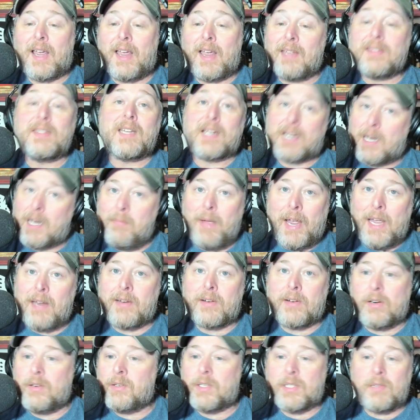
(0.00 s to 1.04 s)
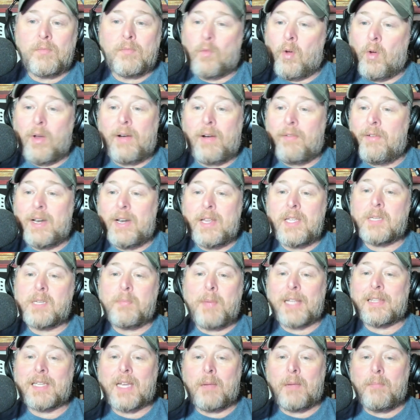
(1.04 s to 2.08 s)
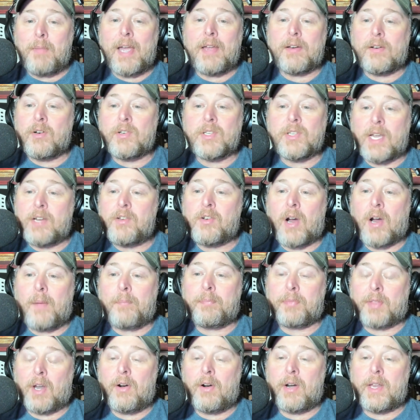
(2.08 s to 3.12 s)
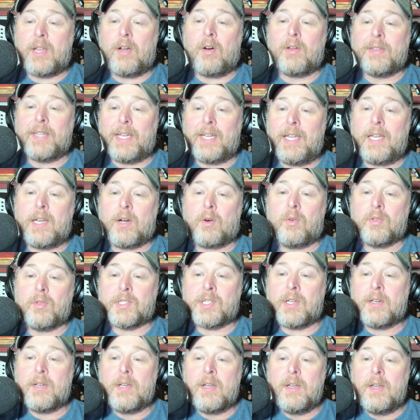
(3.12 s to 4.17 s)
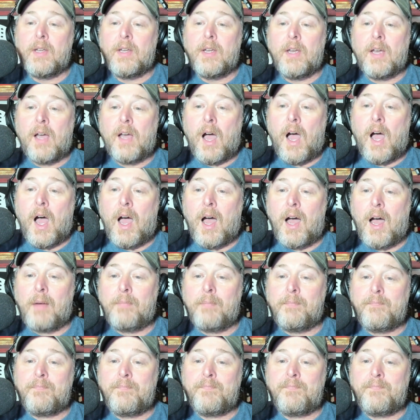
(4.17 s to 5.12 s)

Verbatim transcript: and the Commanders, whatever it is about the Commanders, they dropped thirty on the Eagles. Uh,